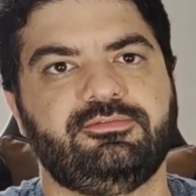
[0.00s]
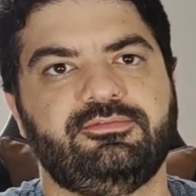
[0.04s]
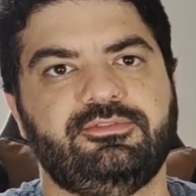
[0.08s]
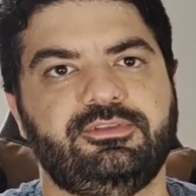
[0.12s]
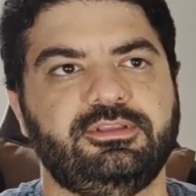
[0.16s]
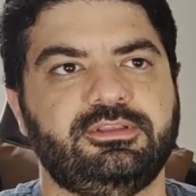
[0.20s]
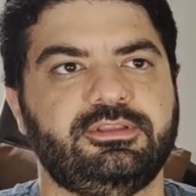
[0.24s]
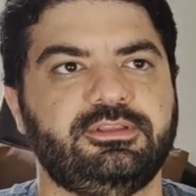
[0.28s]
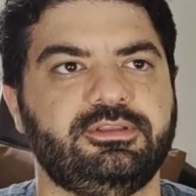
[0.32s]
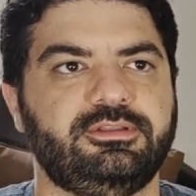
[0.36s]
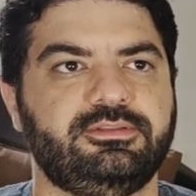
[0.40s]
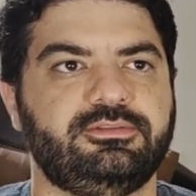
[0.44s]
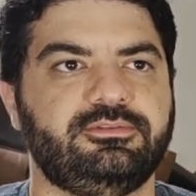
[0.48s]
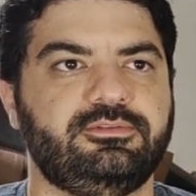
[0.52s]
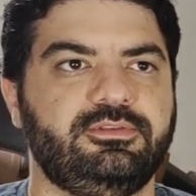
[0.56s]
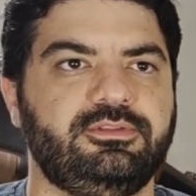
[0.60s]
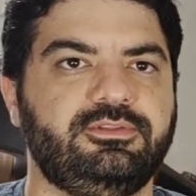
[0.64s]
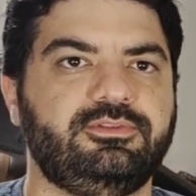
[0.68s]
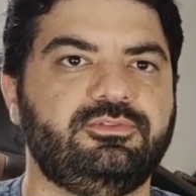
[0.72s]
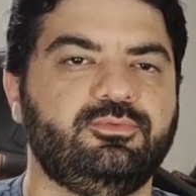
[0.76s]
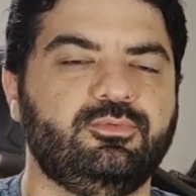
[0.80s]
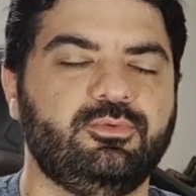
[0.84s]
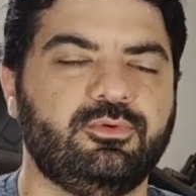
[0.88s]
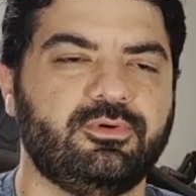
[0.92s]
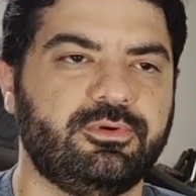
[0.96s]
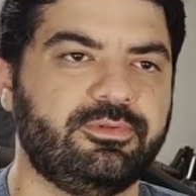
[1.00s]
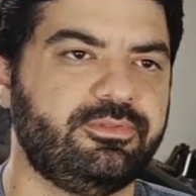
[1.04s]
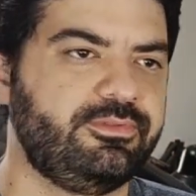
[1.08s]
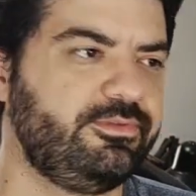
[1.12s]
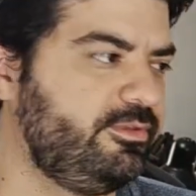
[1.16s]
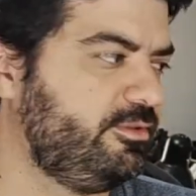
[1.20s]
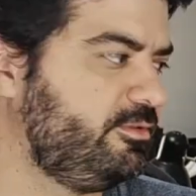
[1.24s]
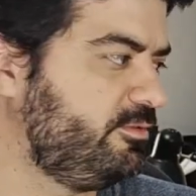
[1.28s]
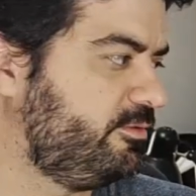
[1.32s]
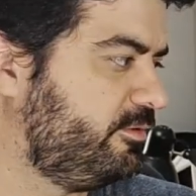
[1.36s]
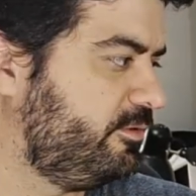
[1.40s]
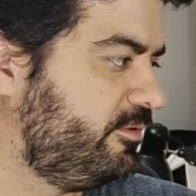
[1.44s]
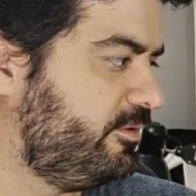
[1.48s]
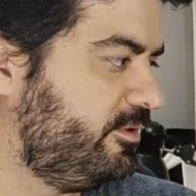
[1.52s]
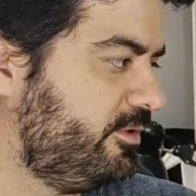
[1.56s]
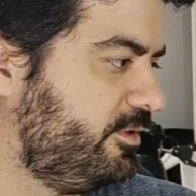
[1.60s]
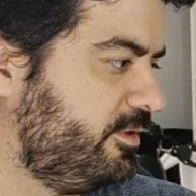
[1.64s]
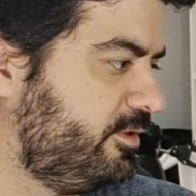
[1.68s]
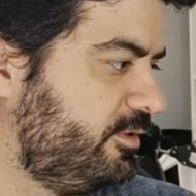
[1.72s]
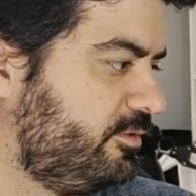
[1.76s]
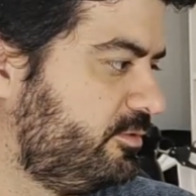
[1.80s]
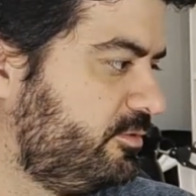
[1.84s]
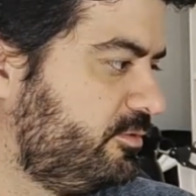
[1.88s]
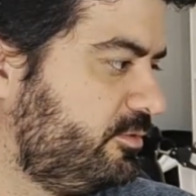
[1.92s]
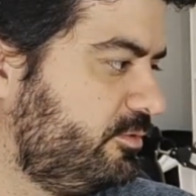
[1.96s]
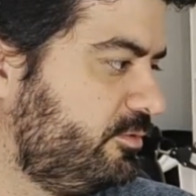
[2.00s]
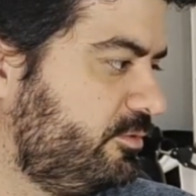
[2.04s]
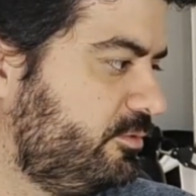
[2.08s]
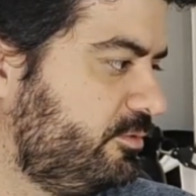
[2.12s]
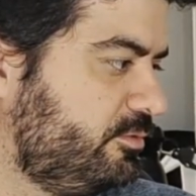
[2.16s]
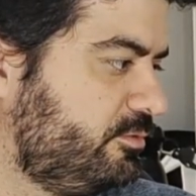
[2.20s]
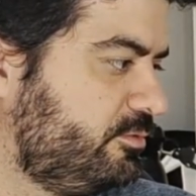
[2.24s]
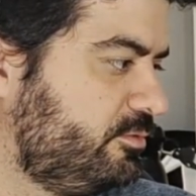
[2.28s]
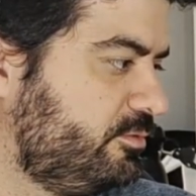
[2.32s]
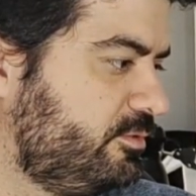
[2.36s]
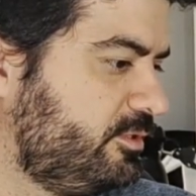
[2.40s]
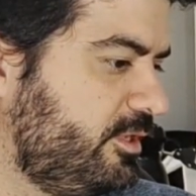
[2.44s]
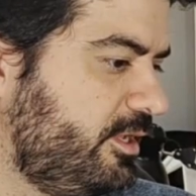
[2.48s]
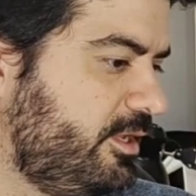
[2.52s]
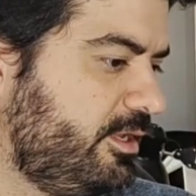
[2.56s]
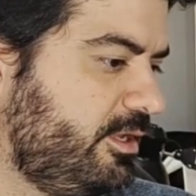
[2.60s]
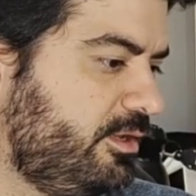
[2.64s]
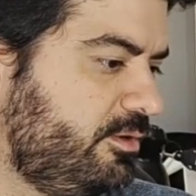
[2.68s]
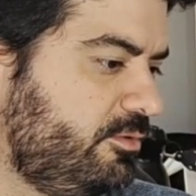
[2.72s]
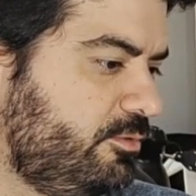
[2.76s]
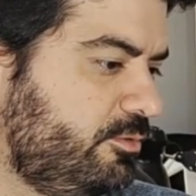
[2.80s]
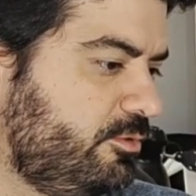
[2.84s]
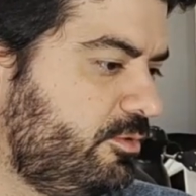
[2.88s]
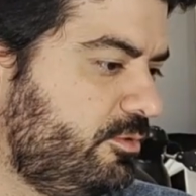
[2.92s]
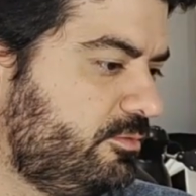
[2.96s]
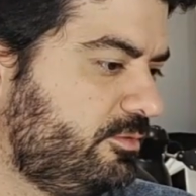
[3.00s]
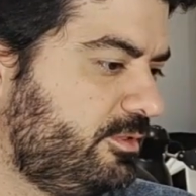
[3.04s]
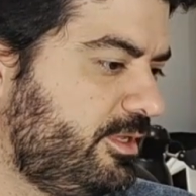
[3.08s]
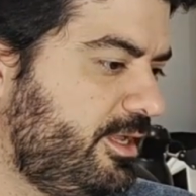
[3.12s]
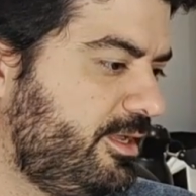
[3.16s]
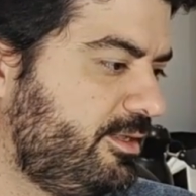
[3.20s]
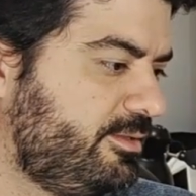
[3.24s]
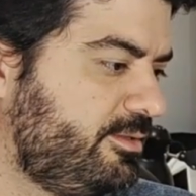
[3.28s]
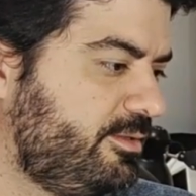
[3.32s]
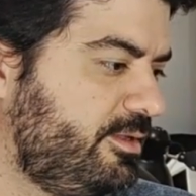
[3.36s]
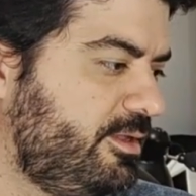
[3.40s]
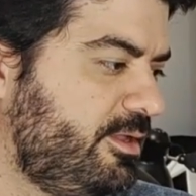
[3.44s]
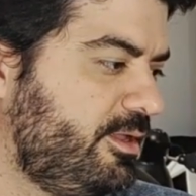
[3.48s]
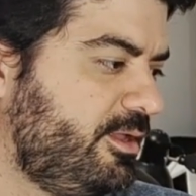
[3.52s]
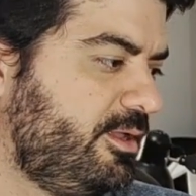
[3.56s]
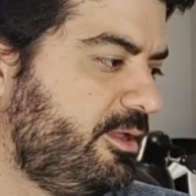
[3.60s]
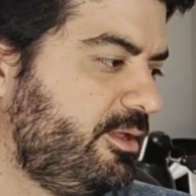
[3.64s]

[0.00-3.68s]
I think it's worth it to take a look on that.